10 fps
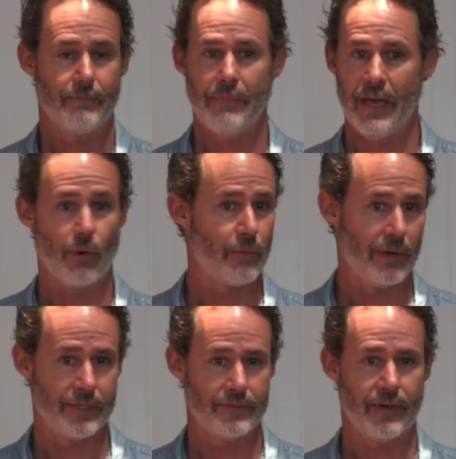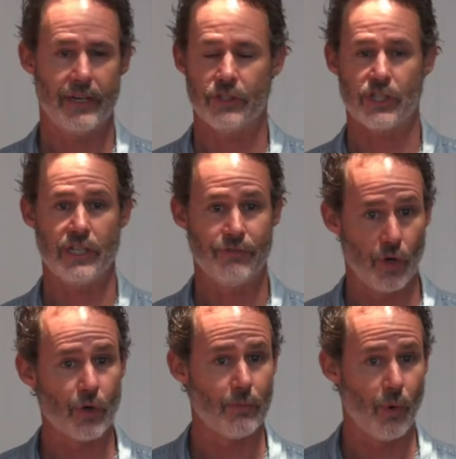men or women, right? It'll just
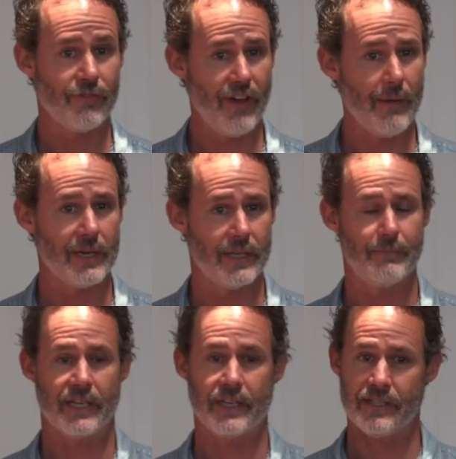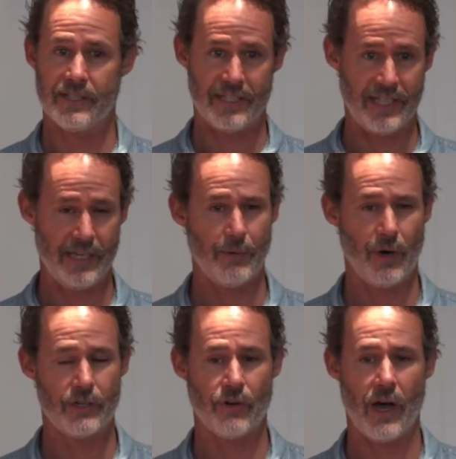evoke more feminine because the deeper
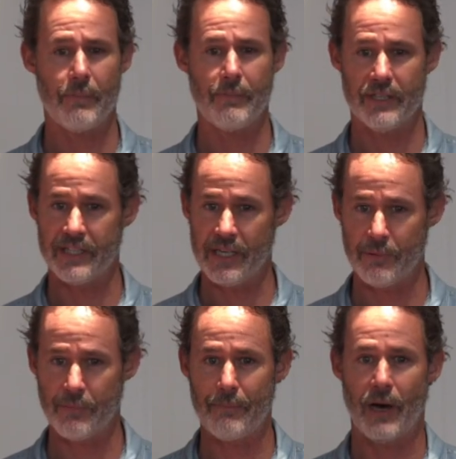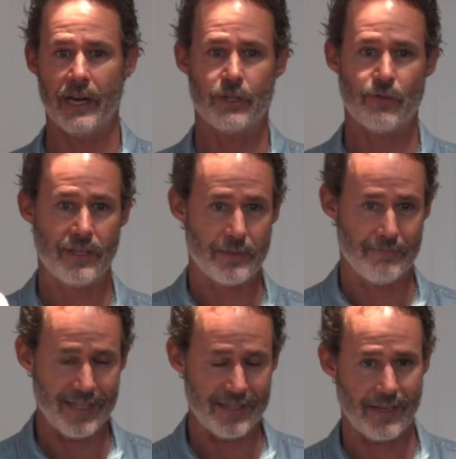I drop and the deeper my body
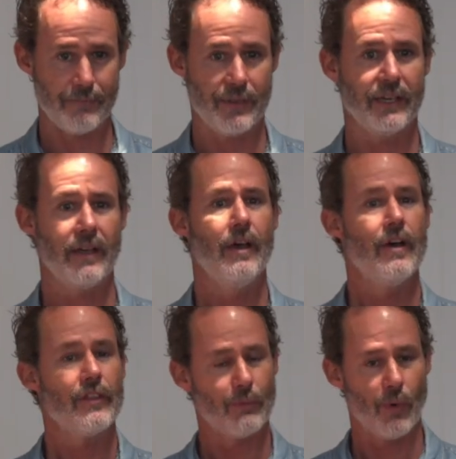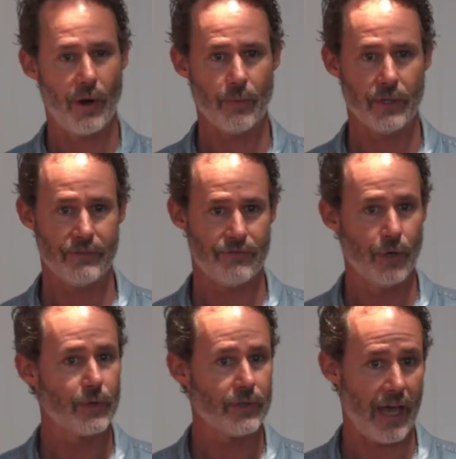transmits something, the more I will
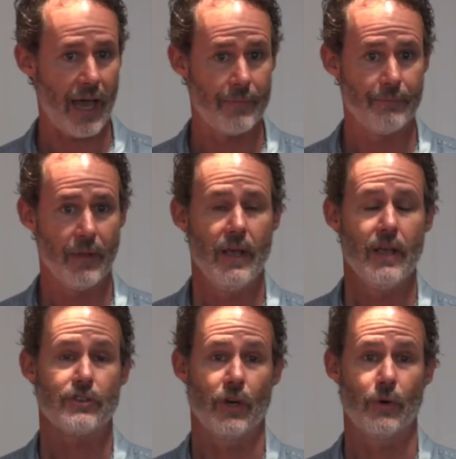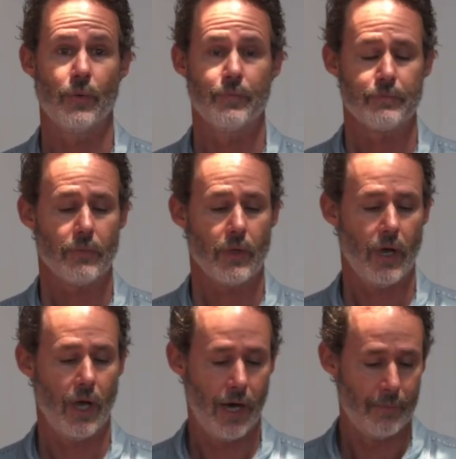evoke that. So,
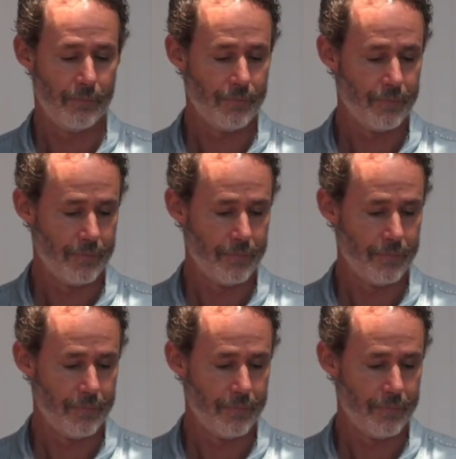um,